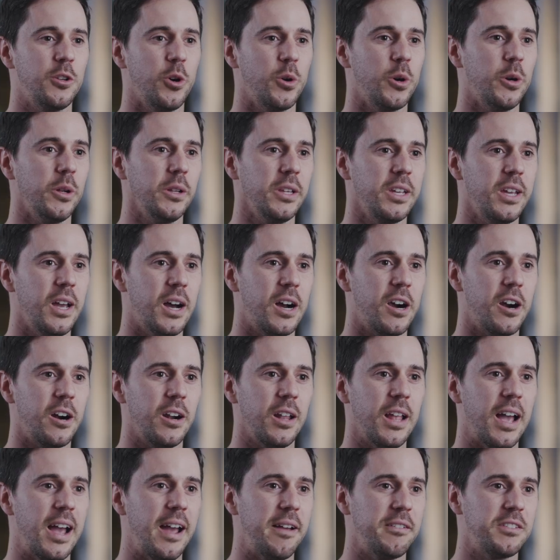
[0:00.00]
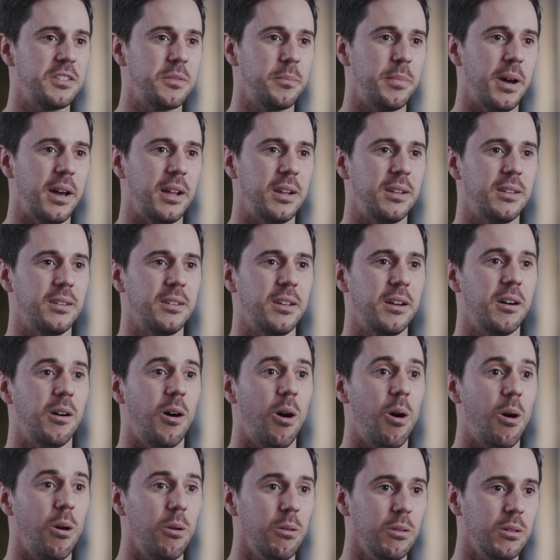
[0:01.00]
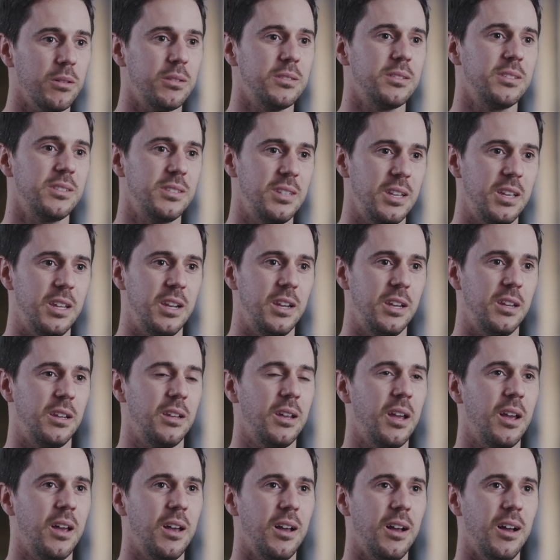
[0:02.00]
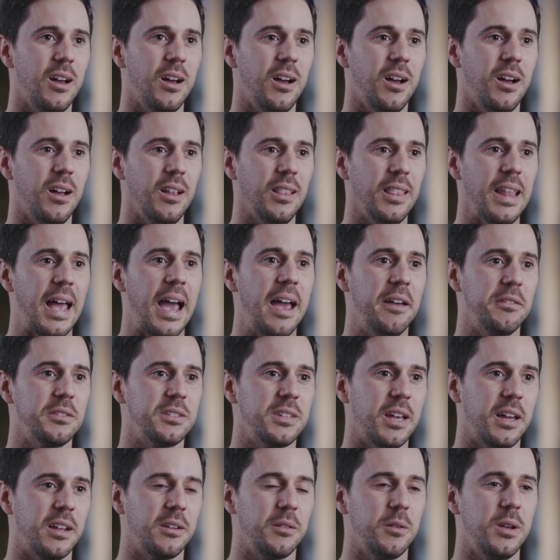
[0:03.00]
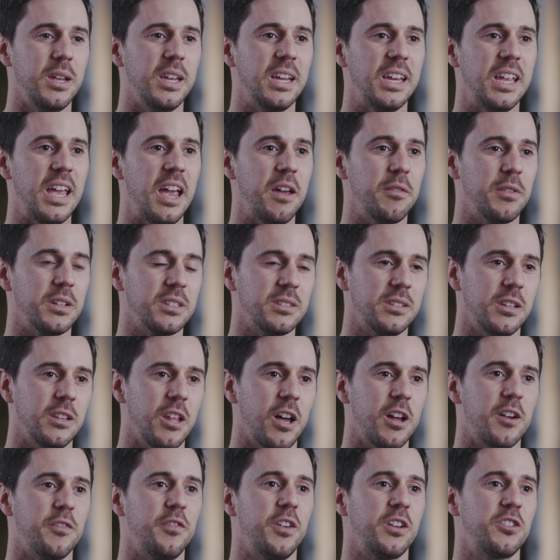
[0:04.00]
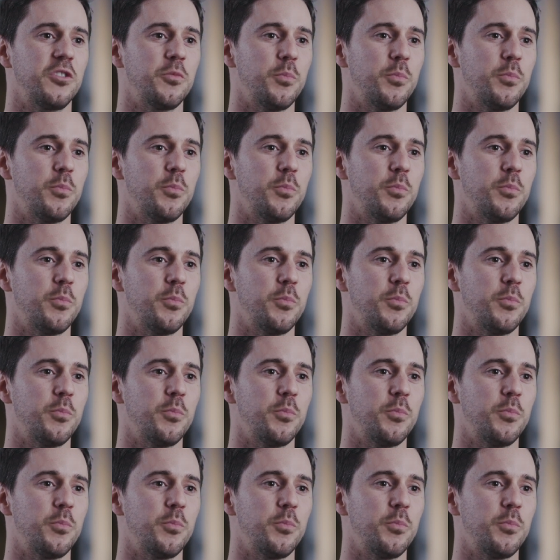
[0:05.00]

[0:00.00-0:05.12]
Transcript: not only our lives, but the whole city uh, lives. And it gave us a lot of